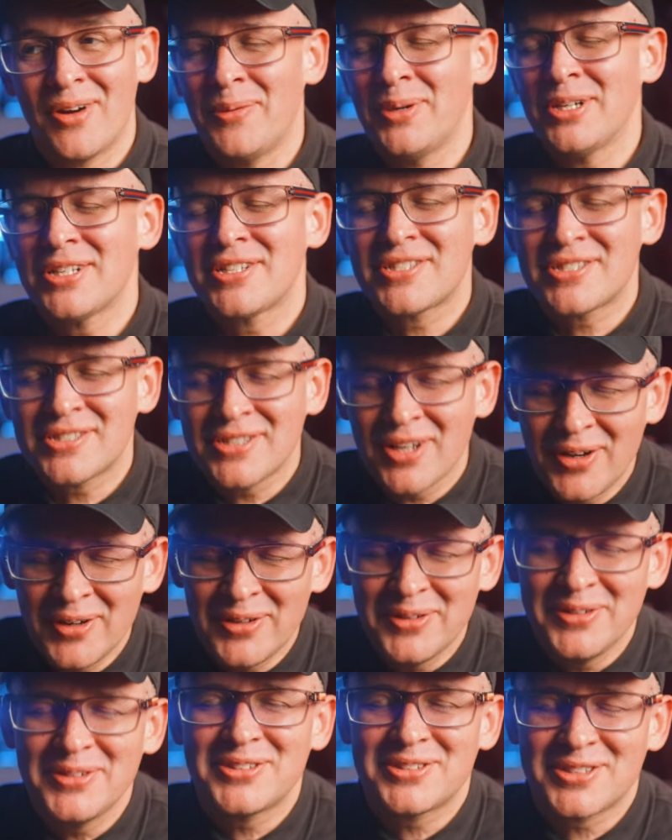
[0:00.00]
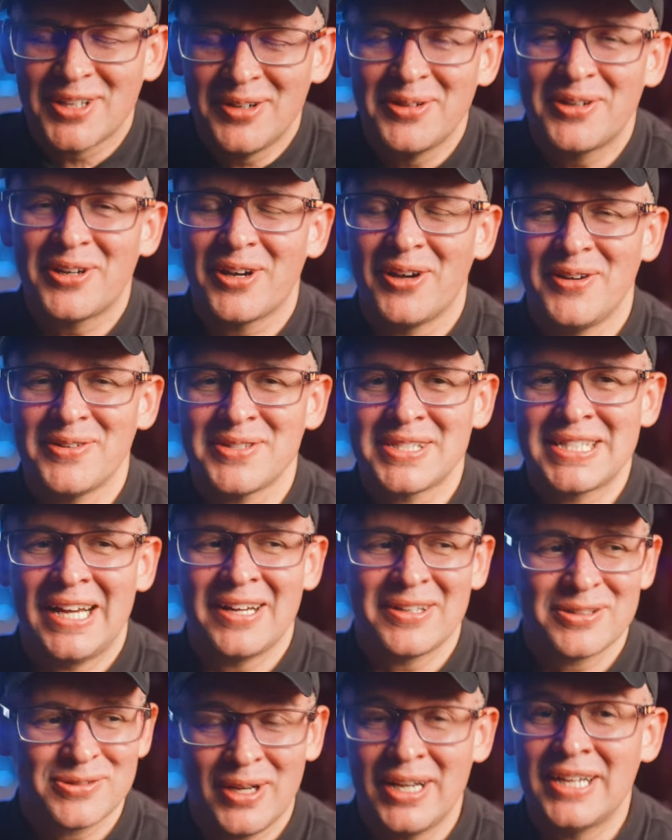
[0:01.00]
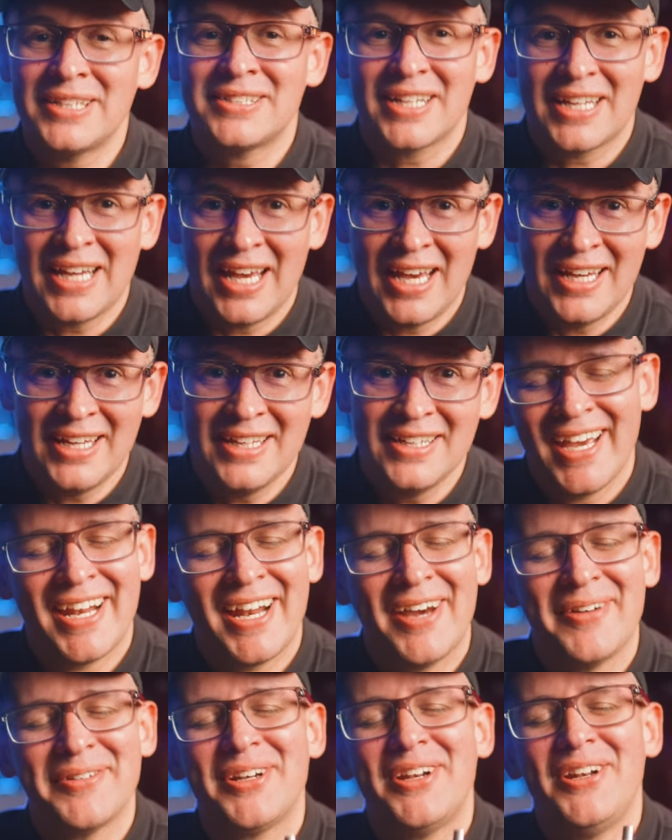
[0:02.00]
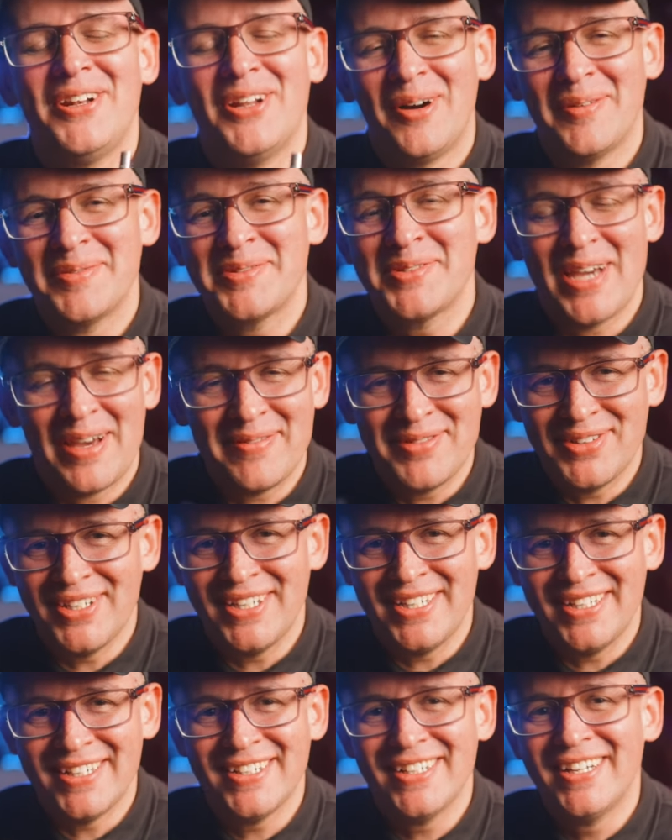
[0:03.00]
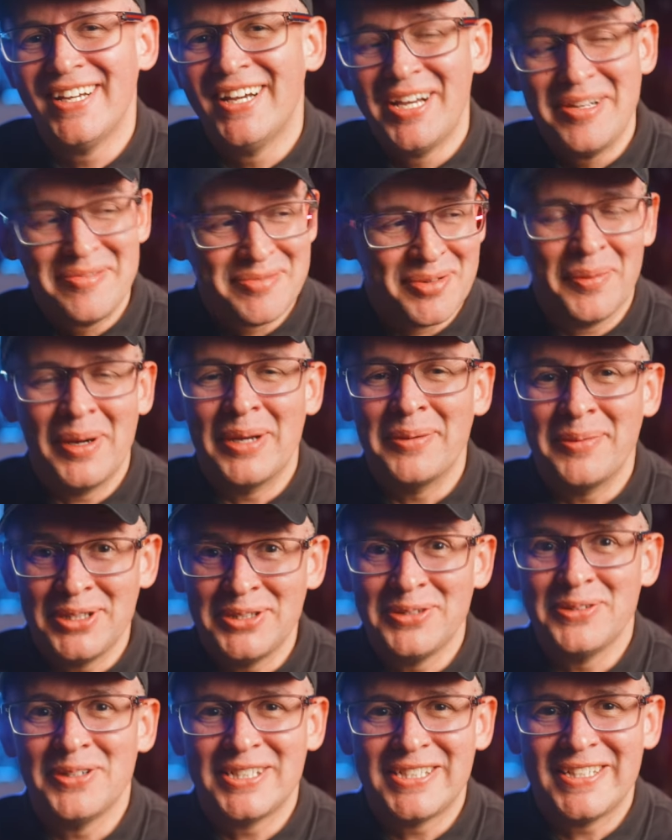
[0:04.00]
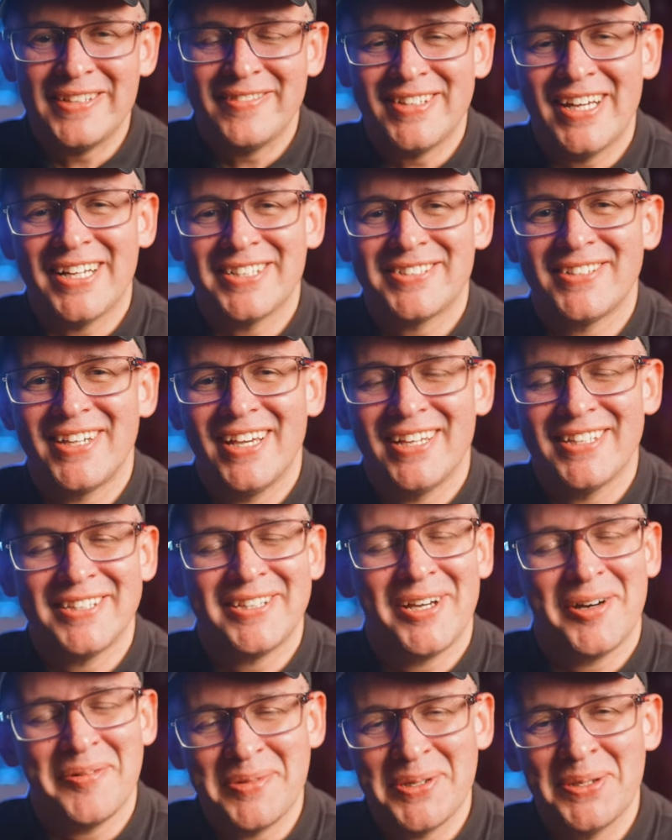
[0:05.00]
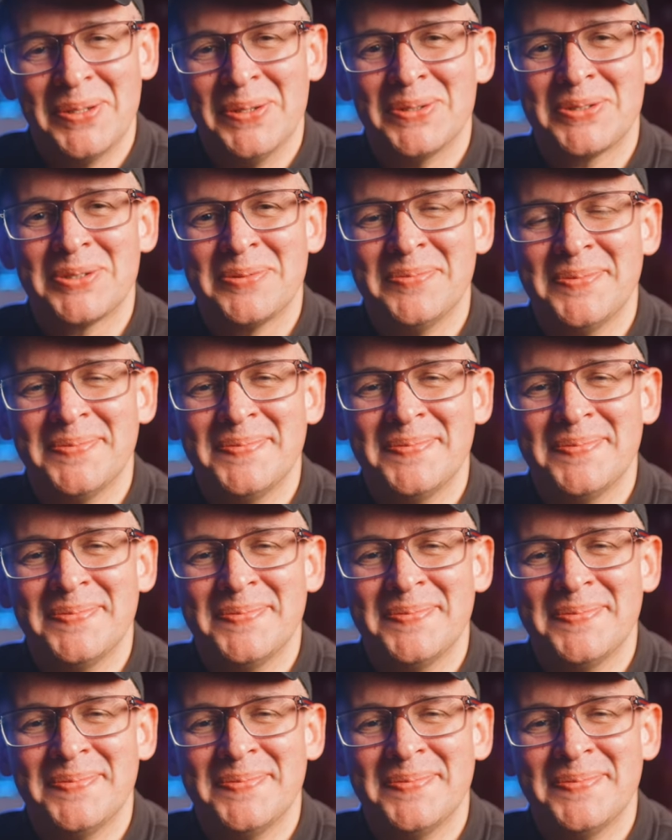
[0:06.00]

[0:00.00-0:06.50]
We're so, so close now to 100K, and I would love to have you here for when we do achieve that together. That would be awesome.